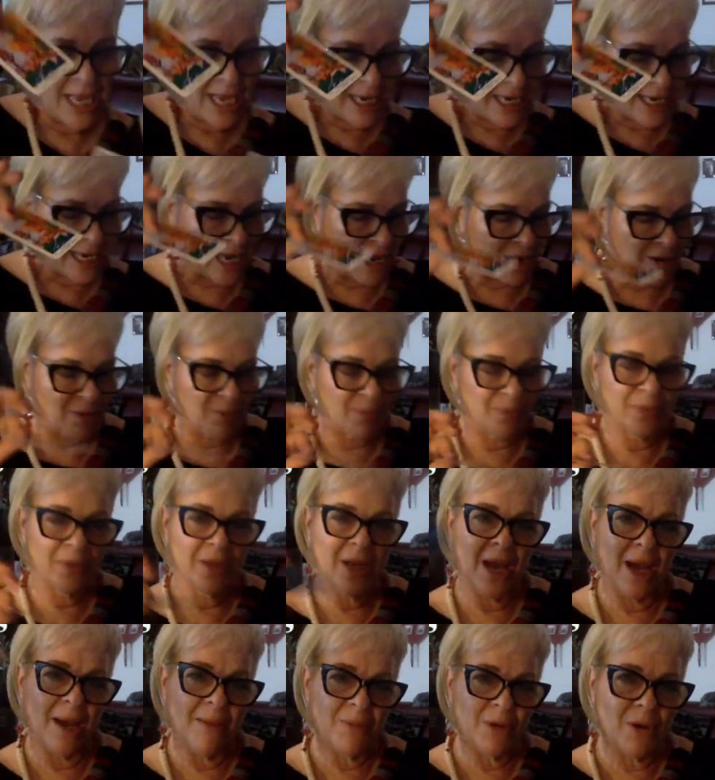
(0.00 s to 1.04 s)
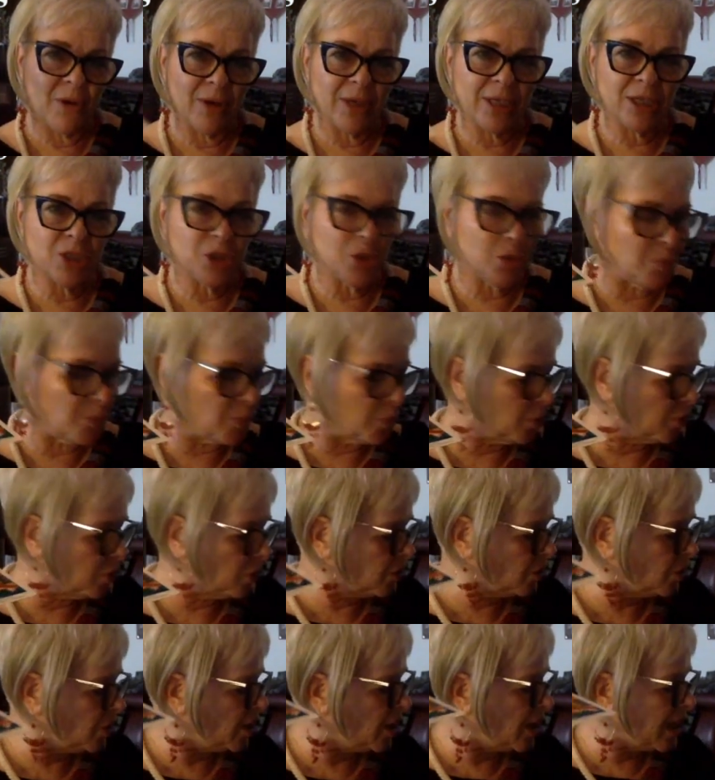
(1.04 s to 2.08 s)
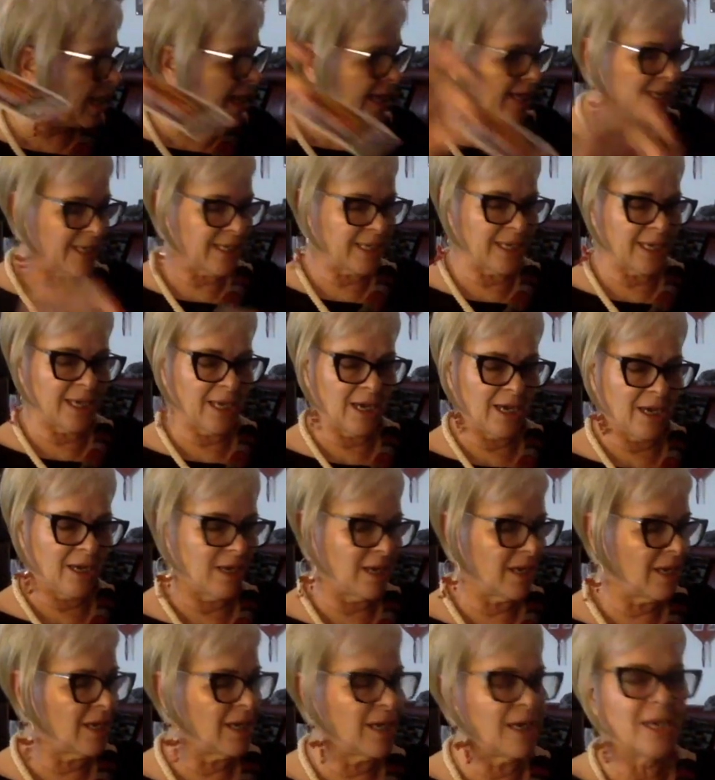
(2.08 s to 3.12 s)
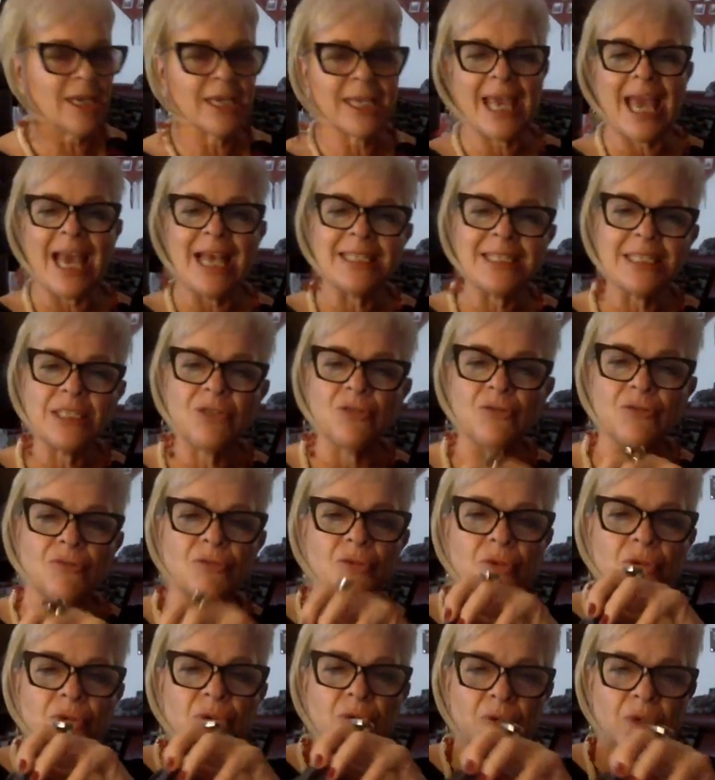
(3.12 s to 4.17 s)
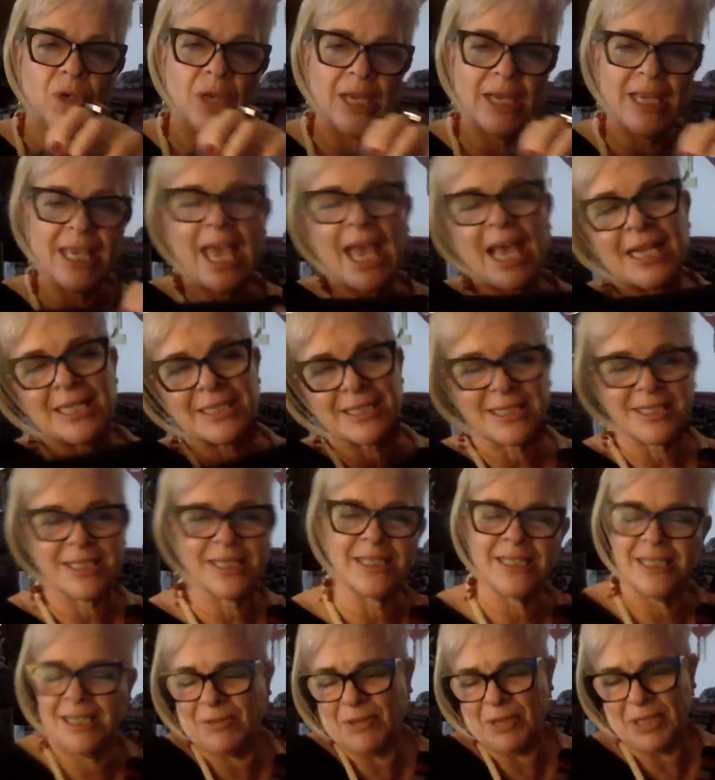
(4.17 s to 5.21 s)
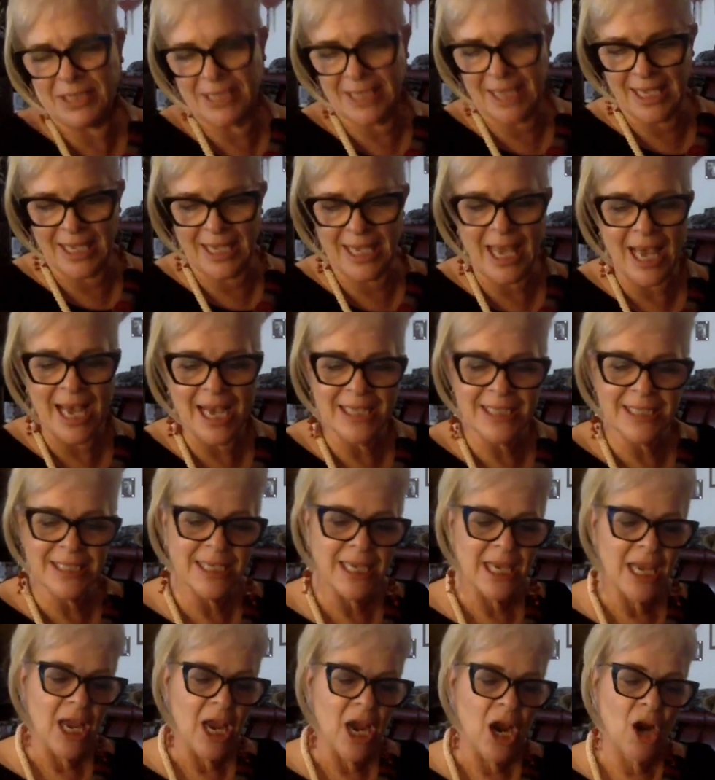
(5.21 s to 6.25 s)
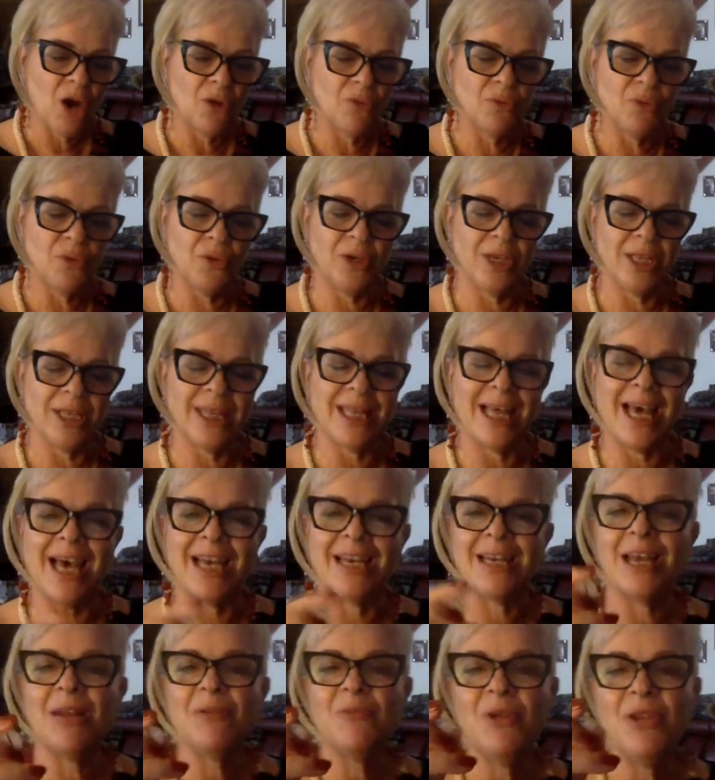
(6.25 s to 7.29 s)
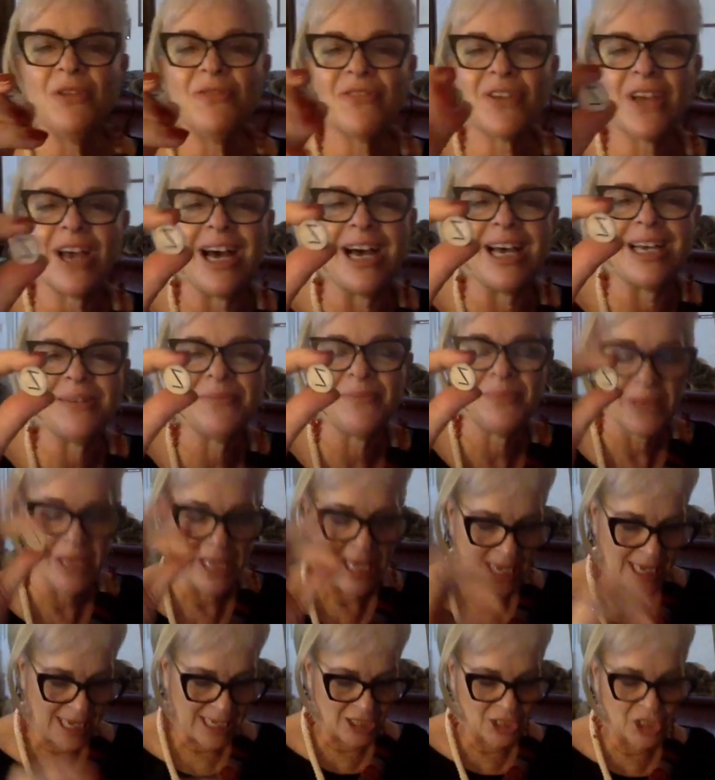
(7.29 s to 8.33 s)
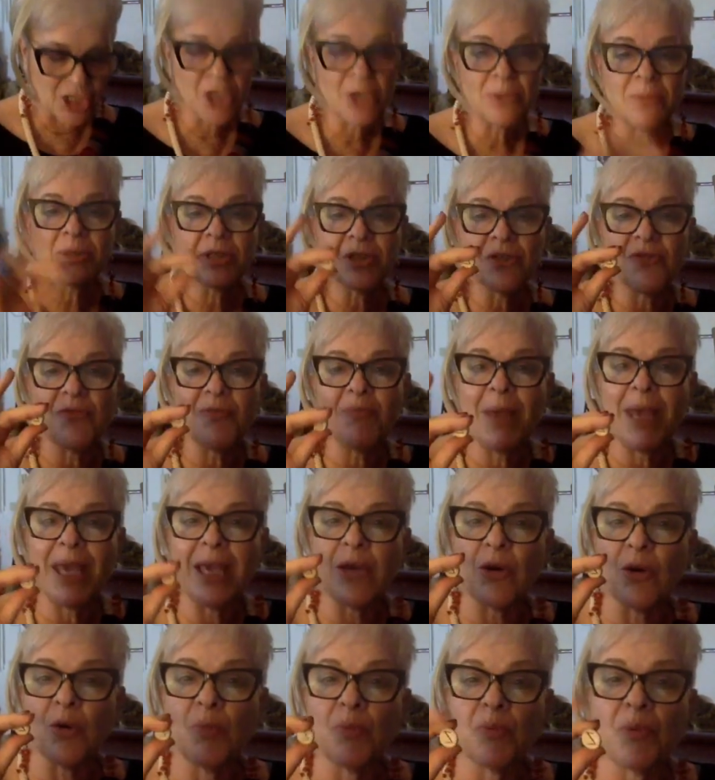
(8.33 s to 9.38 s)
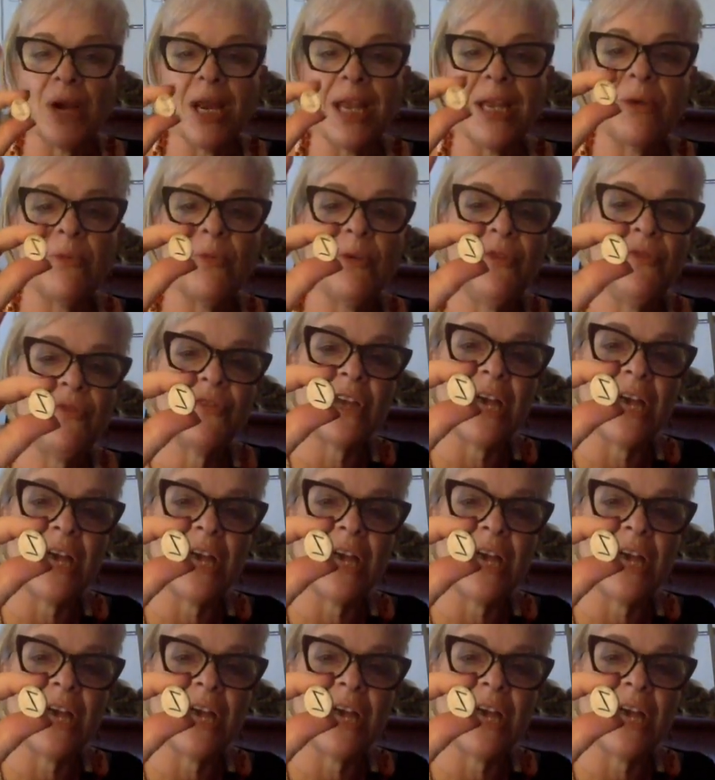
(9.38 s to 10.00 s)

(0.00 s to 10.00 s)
Now, I'm going to pull a cast a rune cast. It's how we say cast a rune in that. And we've got, in terms of make or break, we've